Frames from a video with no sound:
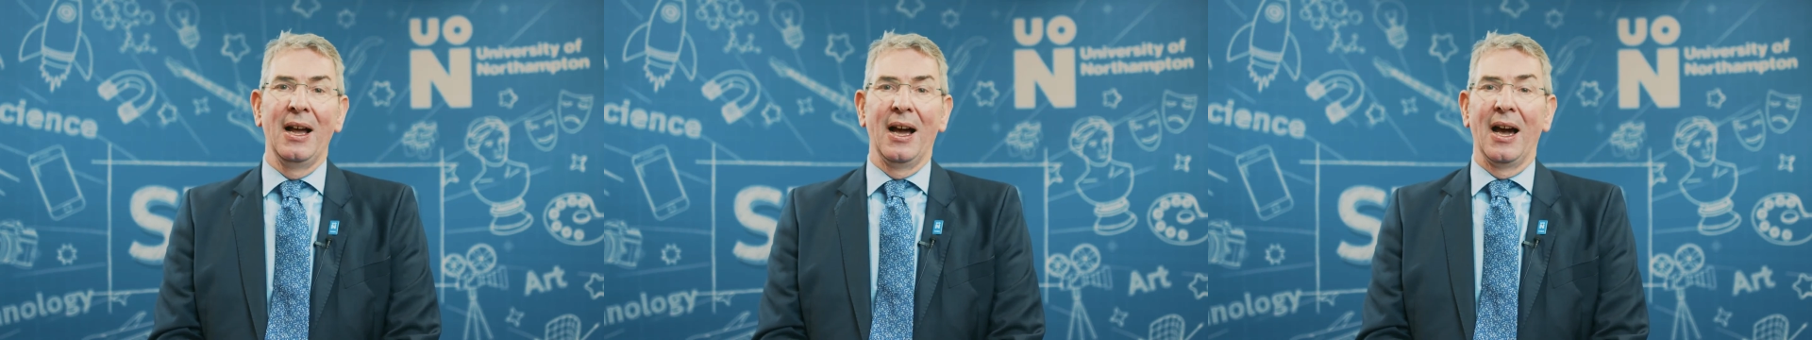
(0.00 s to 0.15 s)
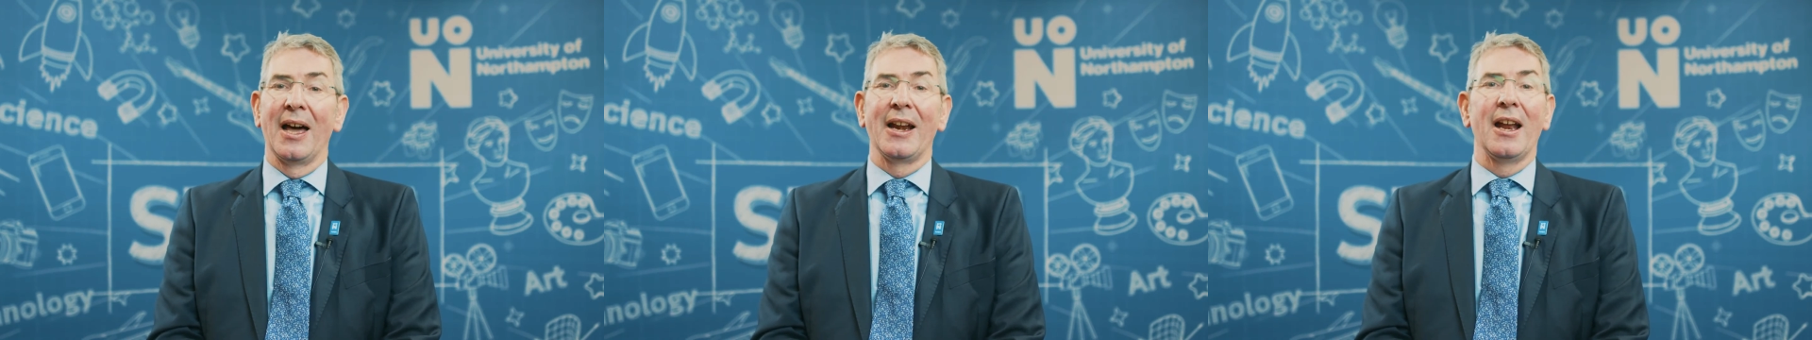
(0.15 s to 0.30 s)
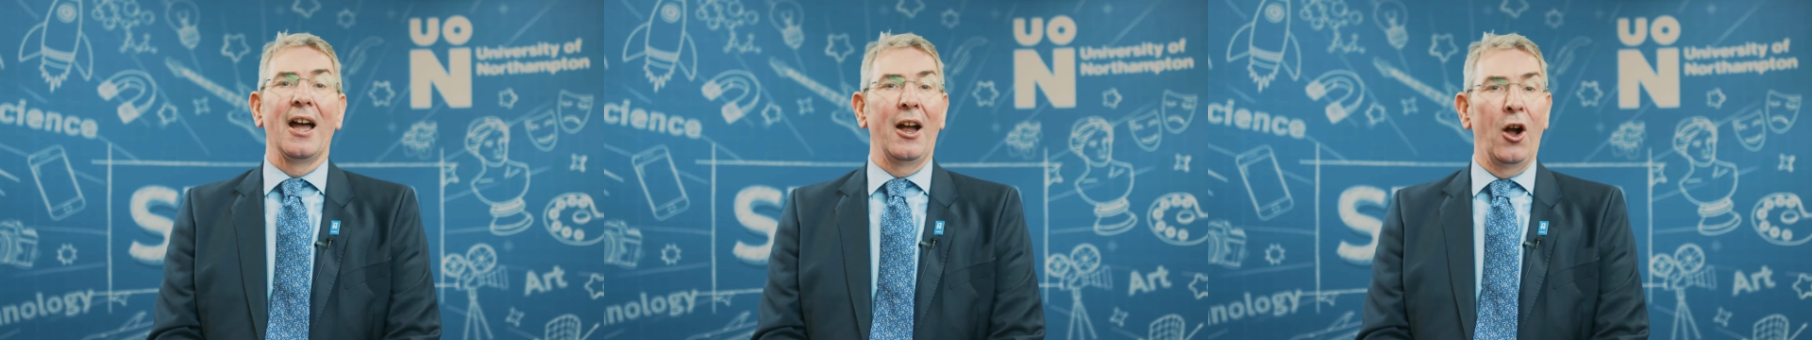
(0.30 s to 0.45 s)

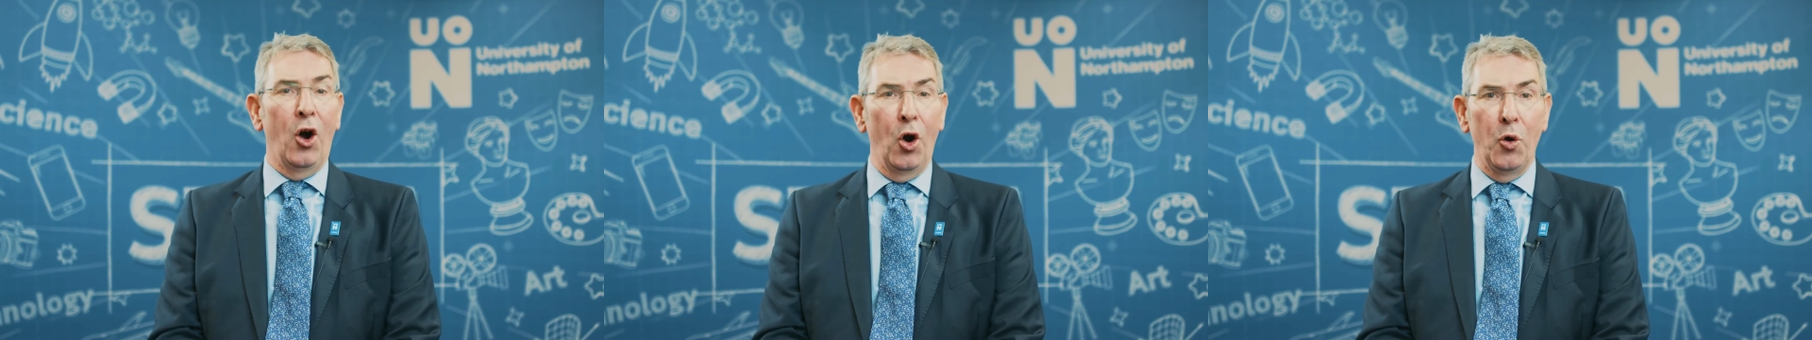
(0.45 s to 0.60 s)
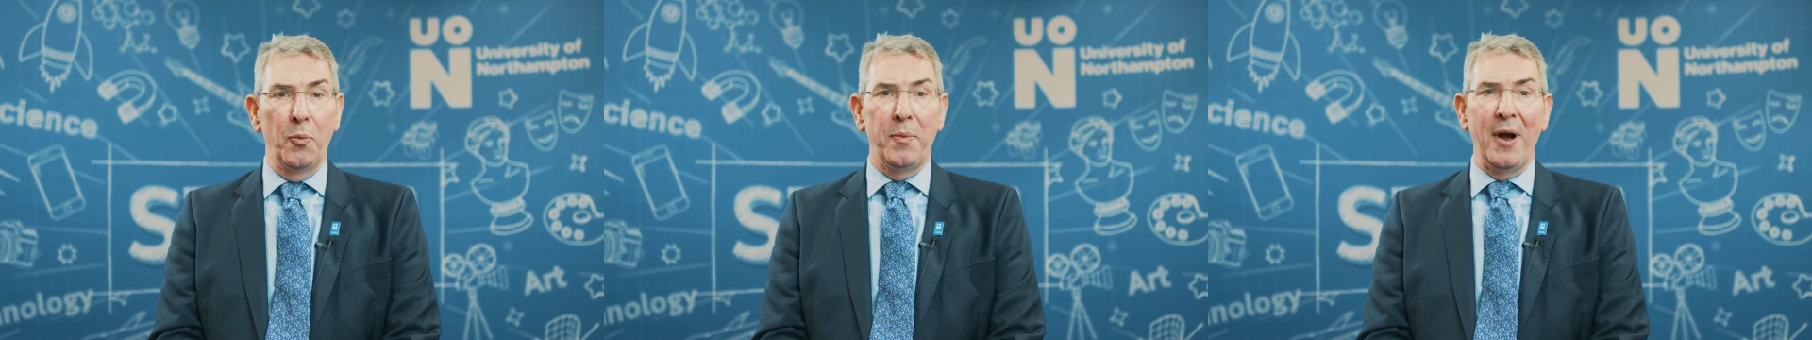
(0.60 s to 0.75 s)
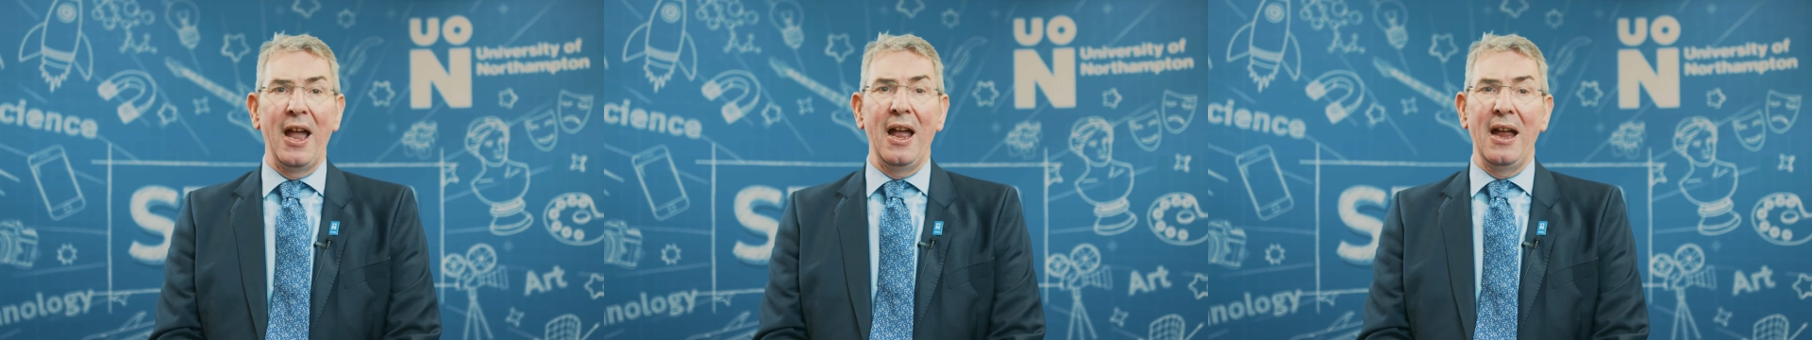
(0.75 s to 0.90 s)
and I
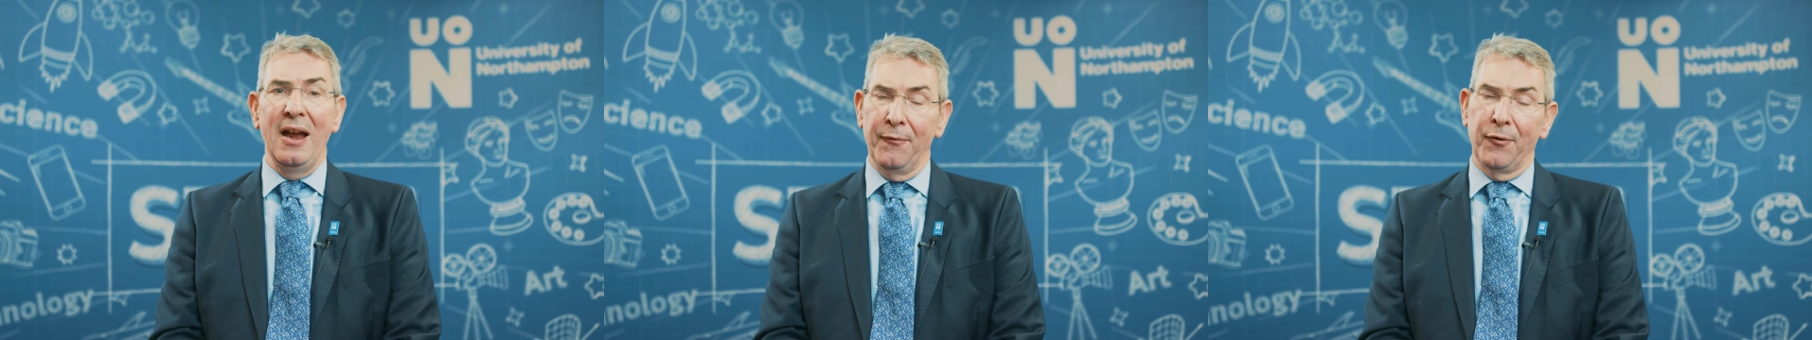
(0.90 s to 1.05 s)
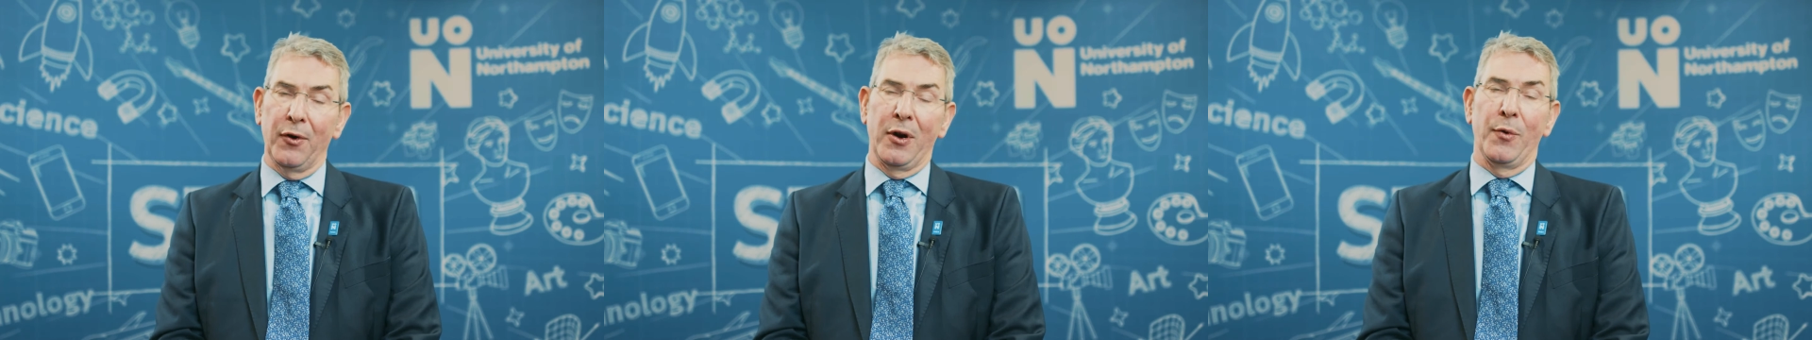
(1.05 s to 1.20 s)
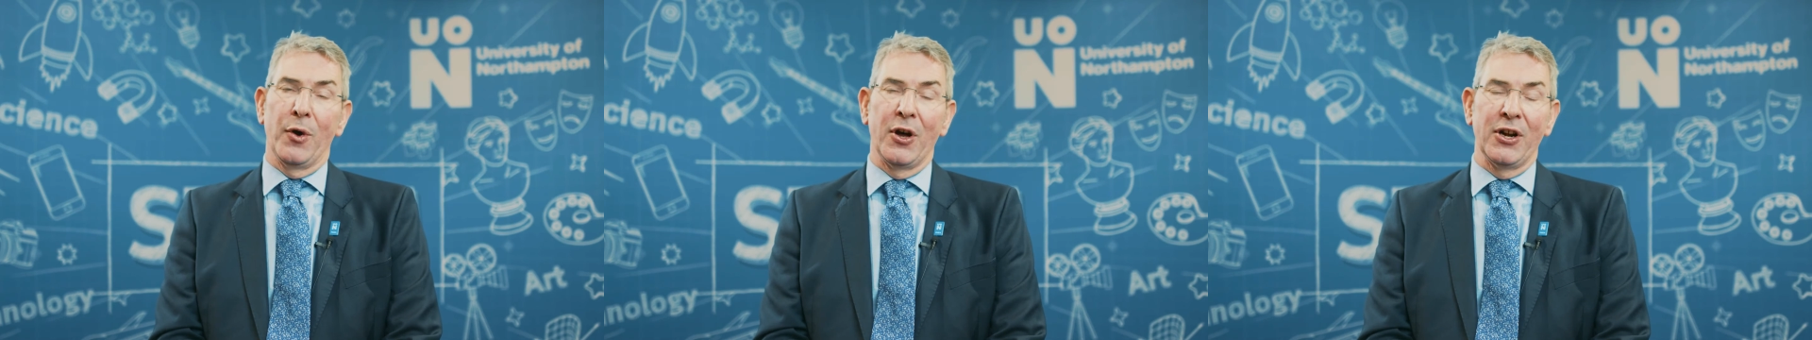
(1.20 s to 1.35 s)
hope
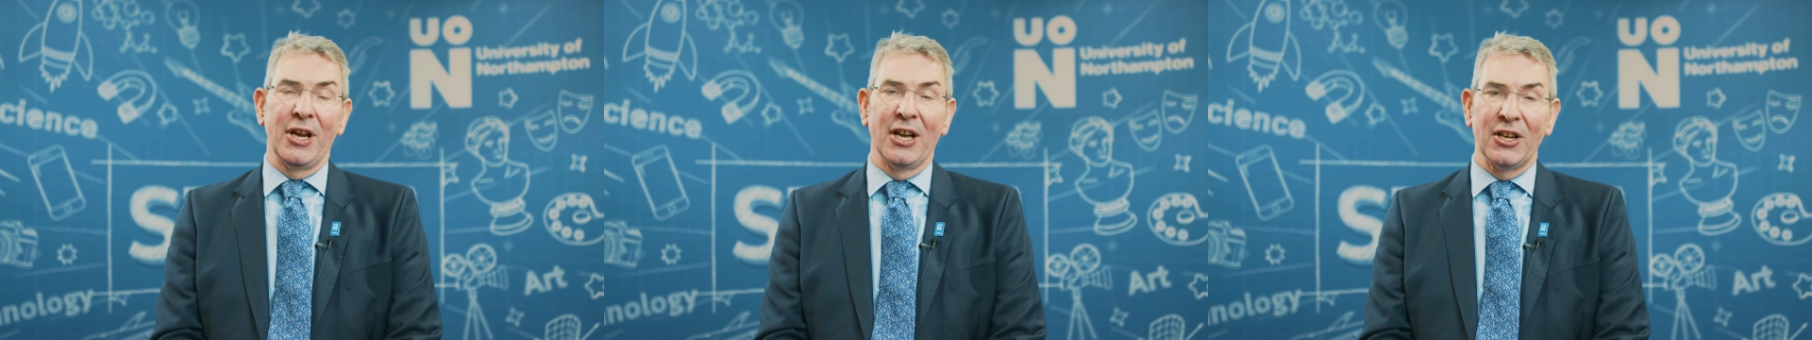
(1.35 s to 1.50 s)
everyone